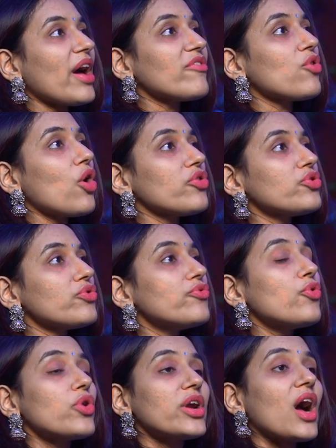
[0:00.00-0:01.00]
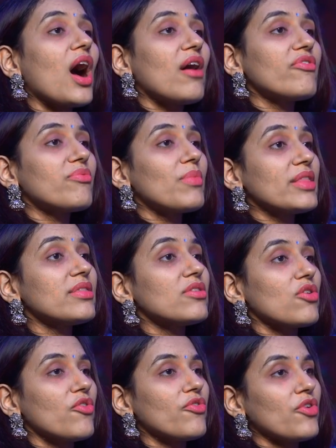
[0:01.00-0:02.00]
have gone through 4.5
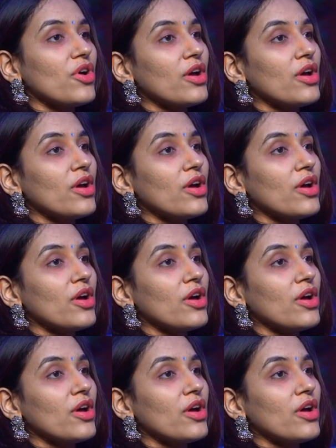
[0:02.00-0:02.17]
months of